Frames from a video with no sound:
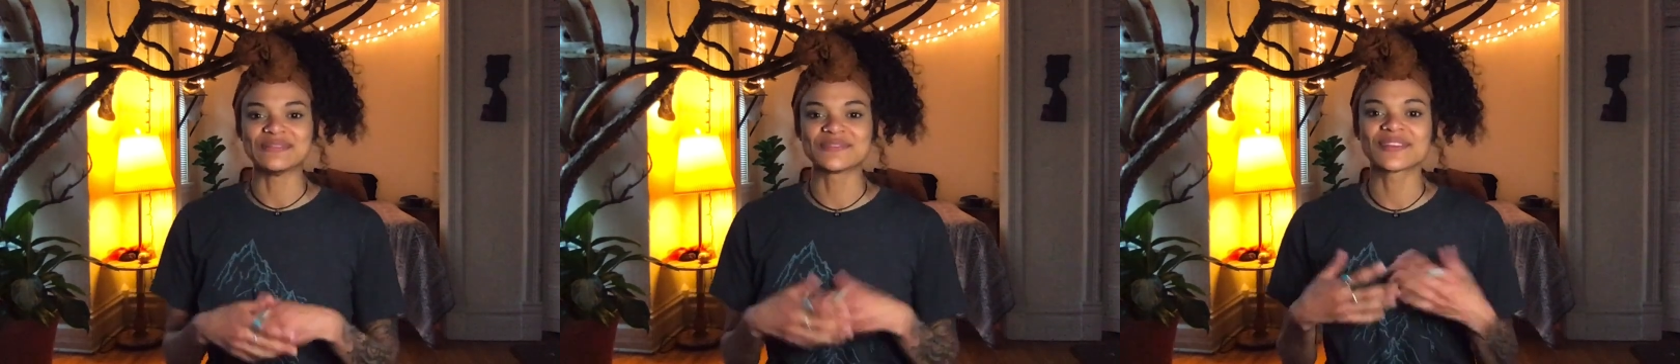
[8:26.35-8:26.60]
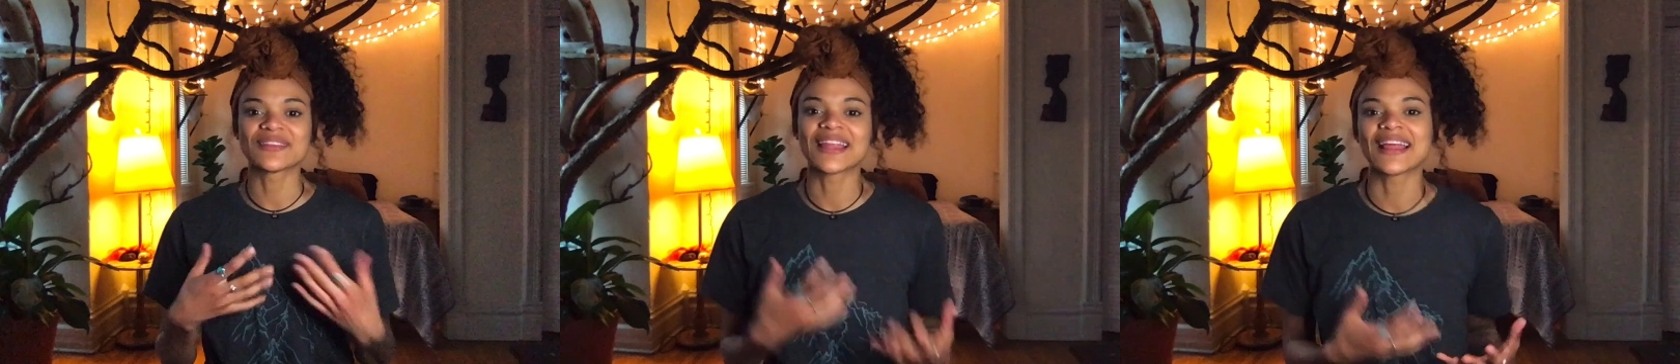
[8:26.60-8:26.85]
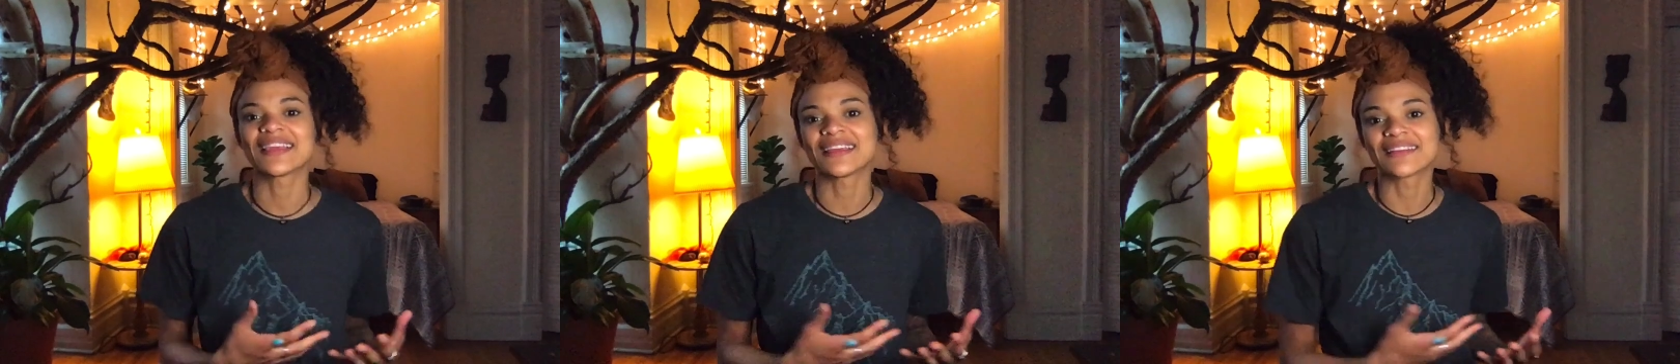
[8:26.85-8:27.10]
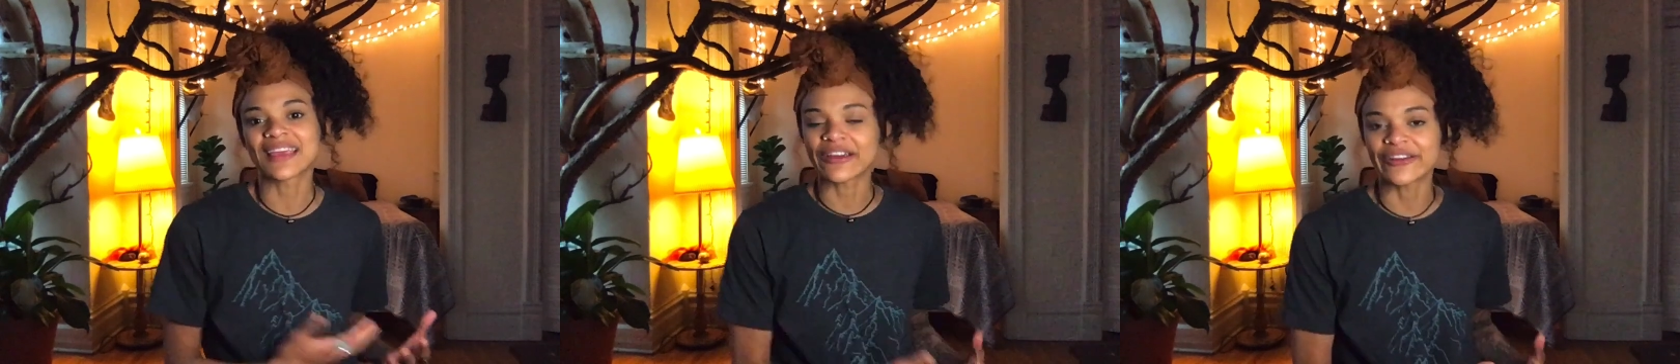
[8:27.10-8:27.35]
so that I
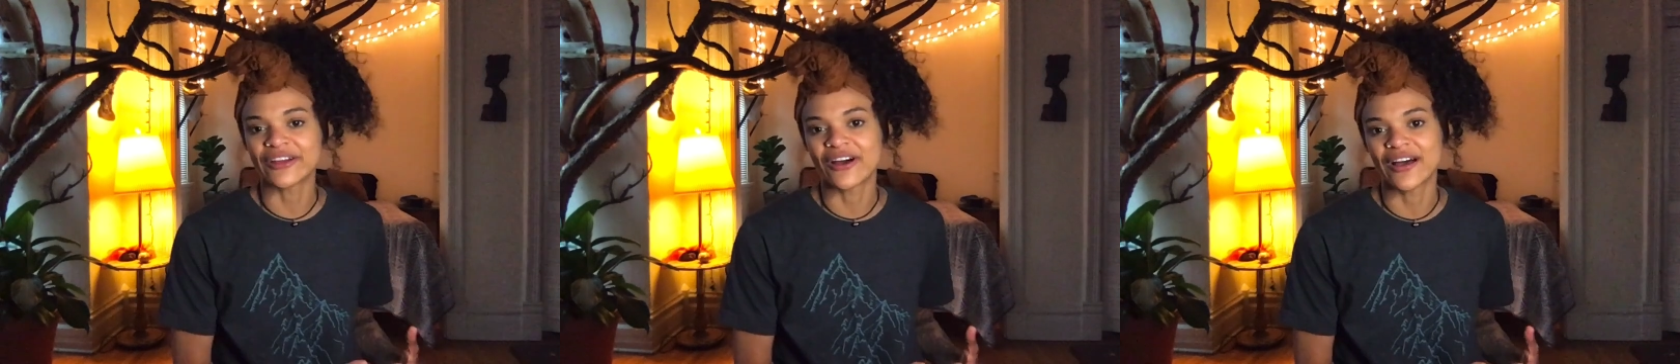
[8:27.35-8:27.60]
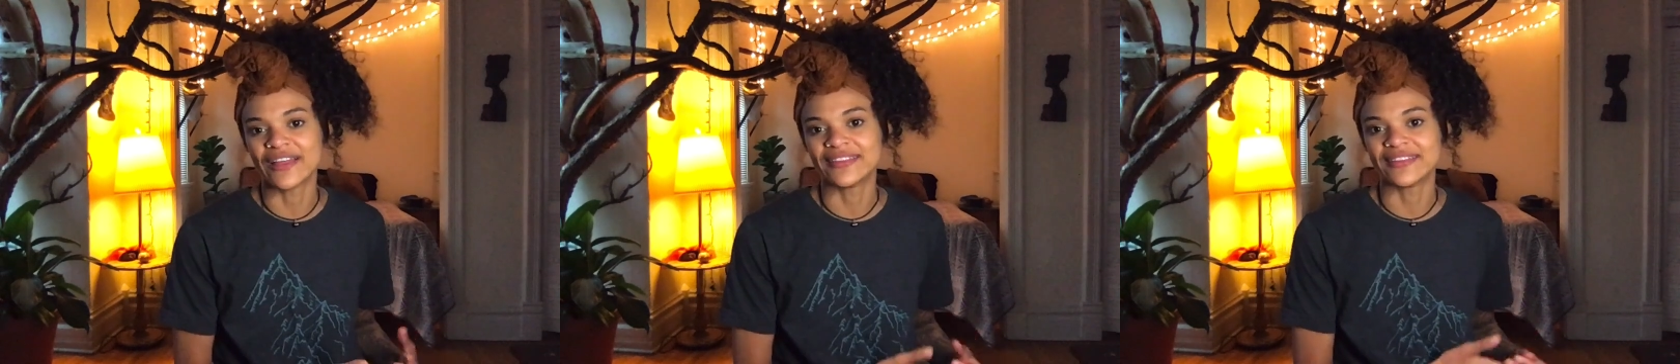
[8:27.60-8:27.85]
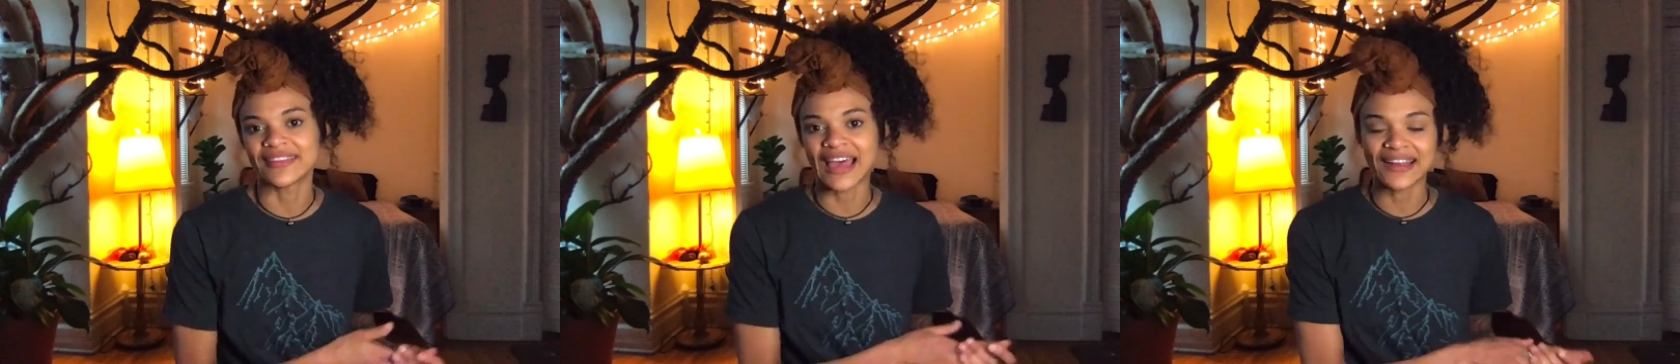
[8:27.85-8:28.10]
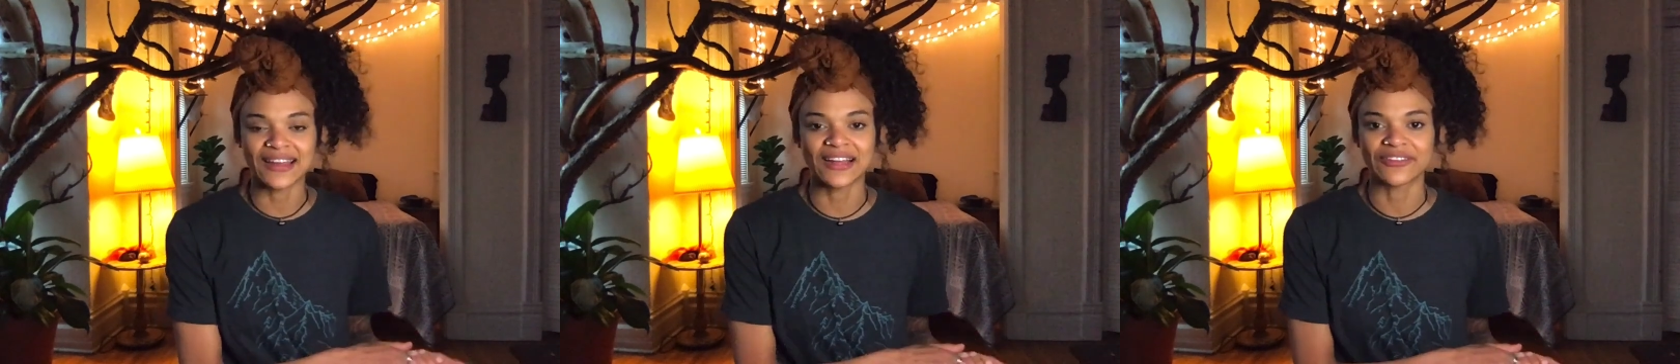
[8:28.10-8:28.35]
can carry on
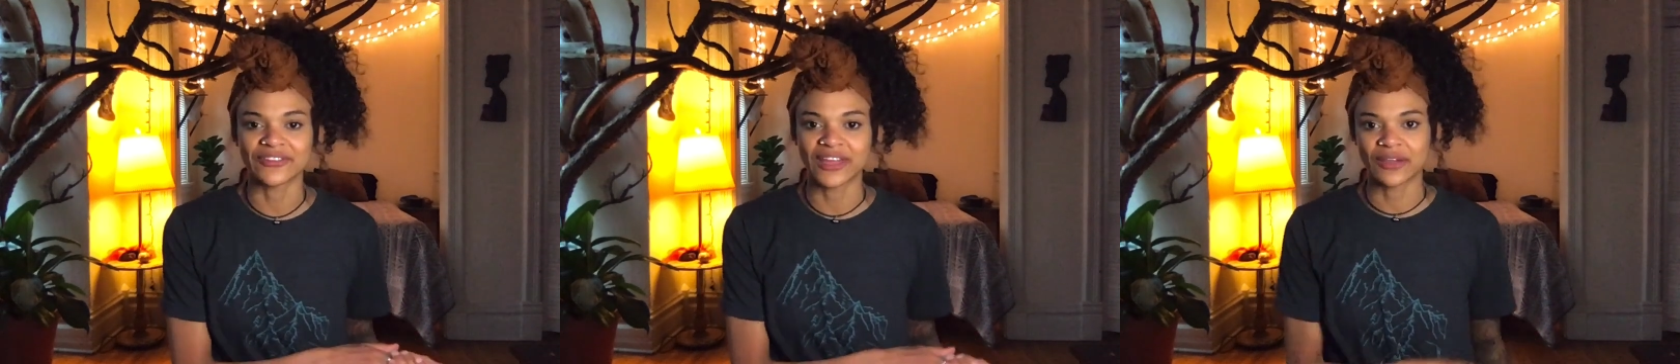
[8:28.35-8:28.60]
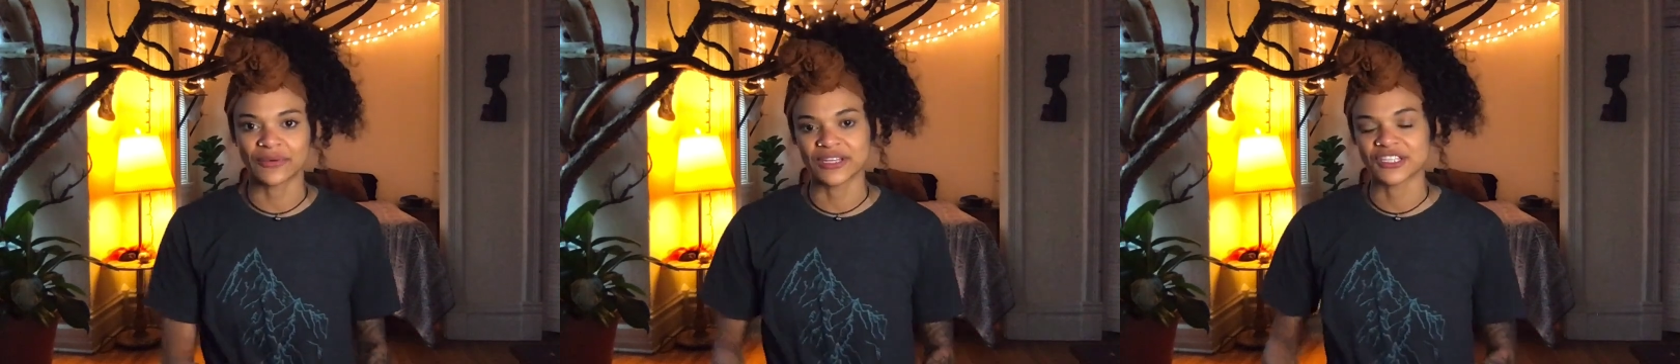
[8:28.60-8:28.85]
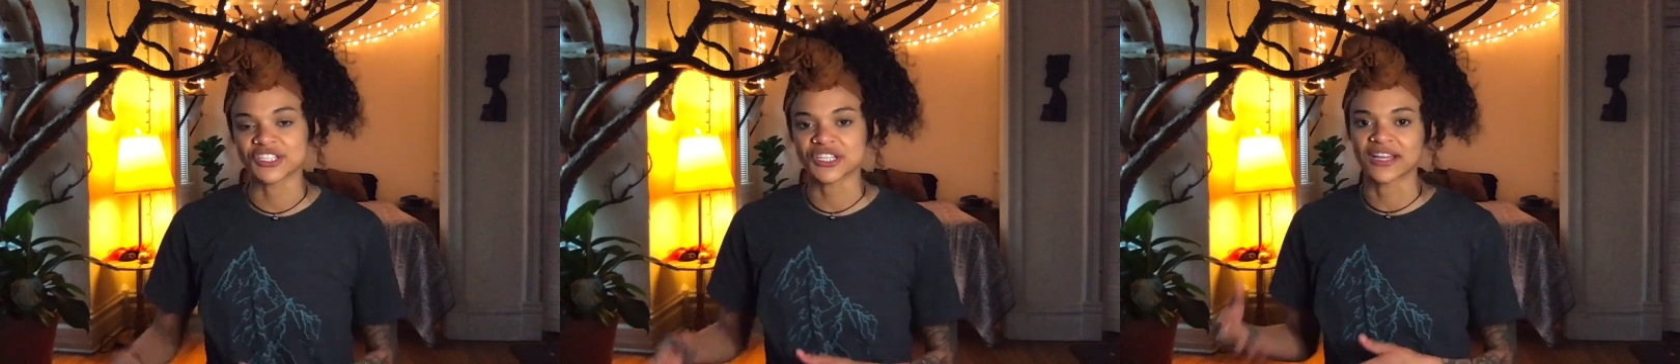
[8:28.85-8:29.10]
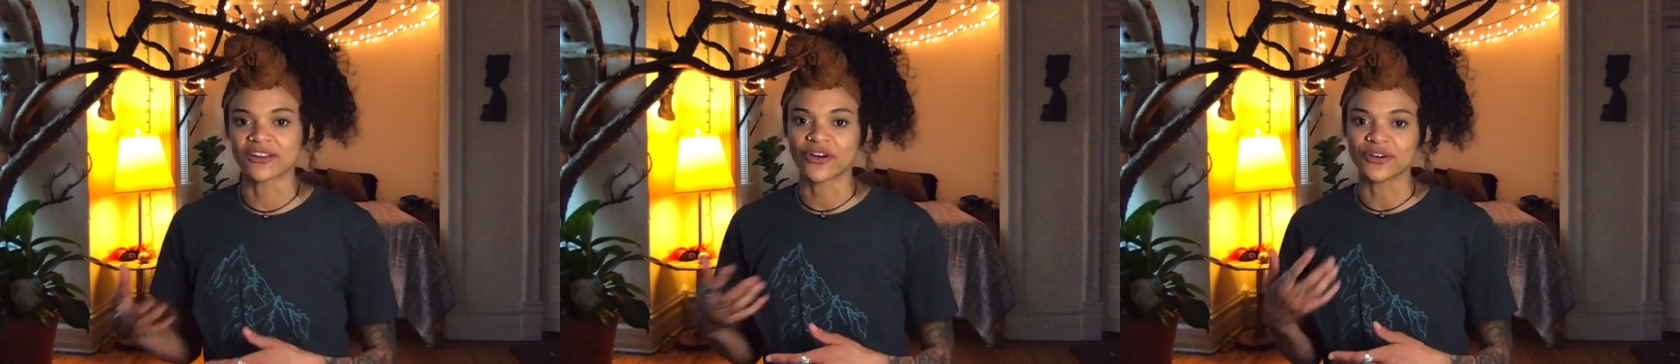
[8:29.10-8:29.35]
that native language
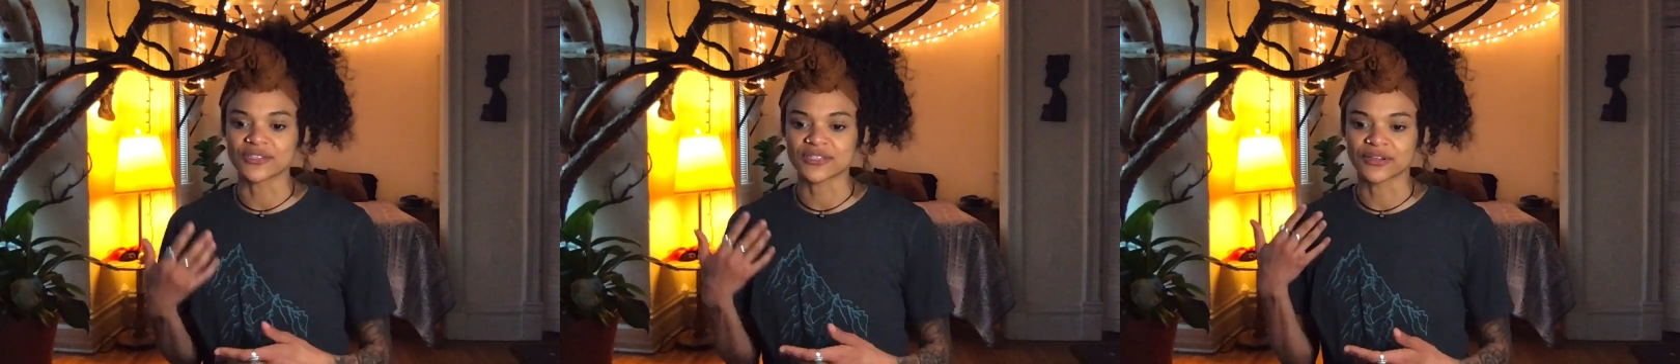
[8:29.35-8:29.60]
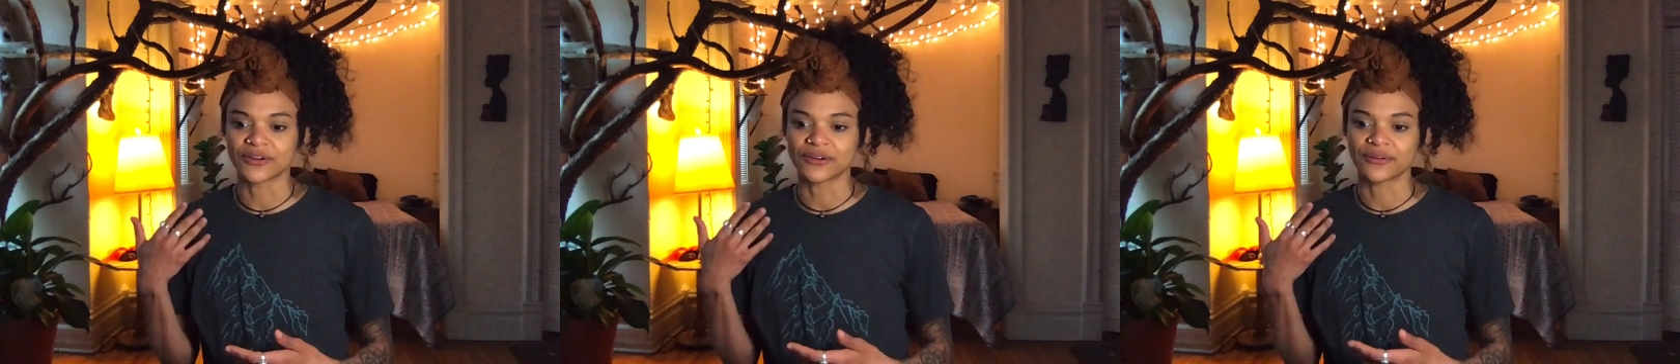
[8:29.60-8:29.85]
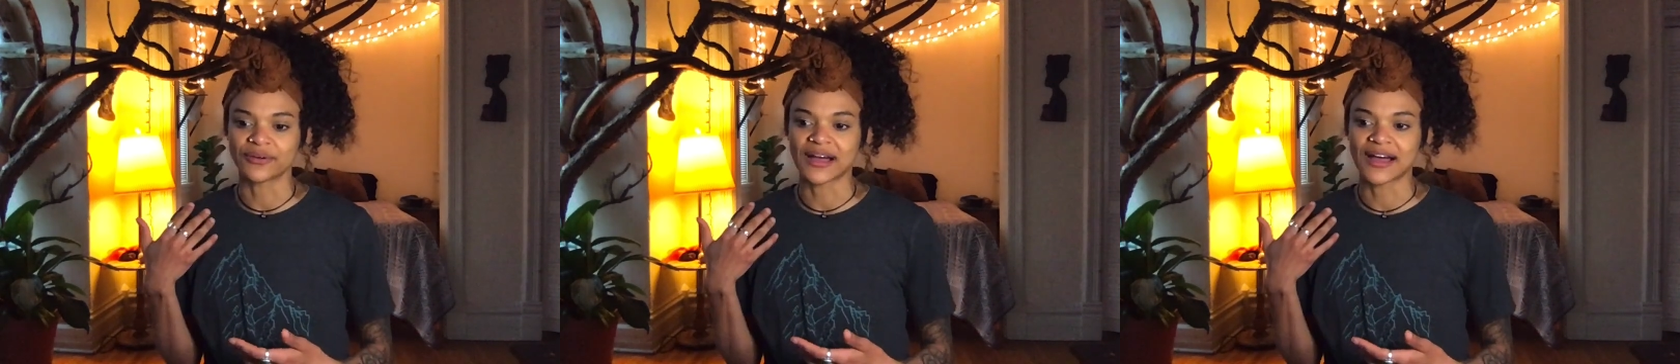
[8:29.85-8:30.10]
and also